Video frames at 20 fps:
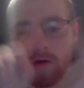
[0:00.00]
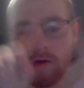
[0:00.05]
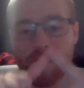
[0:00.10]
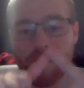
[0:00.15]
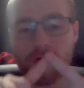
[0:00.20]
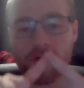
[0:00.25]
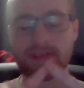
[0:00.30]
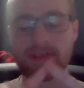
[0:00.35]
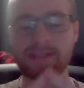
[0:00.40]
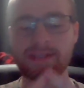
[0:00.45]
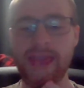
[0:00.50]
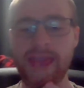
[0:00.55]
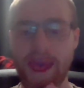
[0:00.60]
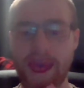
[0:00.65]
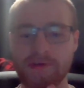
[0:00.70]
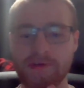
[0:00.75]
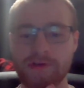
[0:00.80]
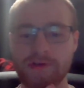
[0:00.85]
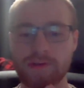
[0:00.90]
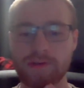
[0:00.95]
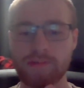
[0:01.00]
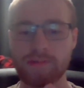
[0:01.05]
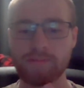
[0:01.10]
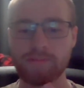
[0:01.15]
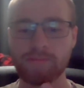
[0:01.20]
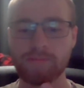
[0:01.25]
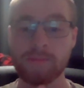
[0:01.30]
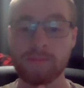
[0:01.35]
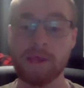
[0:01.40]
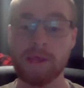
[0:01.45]
or the sketch.
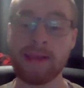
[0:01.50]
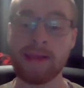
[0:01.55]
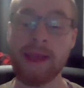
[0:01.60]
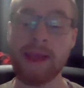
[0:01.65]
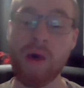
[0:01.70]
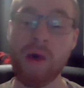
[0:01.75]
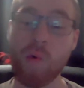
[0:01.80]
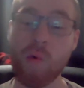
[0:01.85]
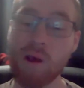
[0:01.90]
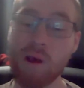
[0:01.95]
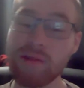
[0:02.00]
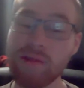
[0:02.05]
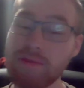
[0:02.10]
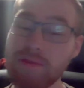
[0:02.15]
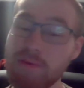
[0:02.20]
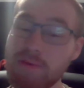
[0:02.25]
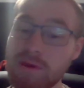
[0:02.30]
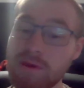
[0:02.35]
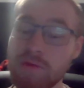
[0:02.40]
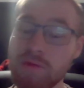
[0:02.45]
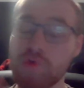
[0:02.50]
Now, one thing you